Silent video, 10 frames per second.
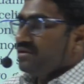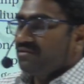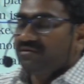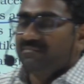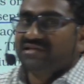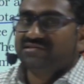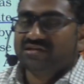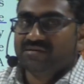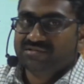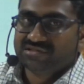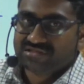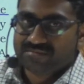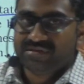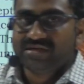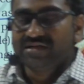The mycelium is
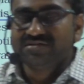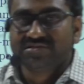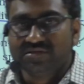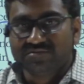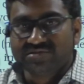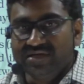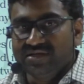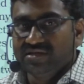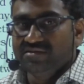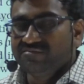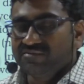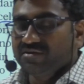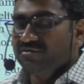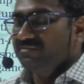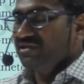aseptate and cenocytic. In the
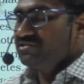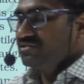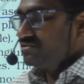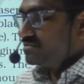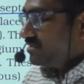Phycomystis,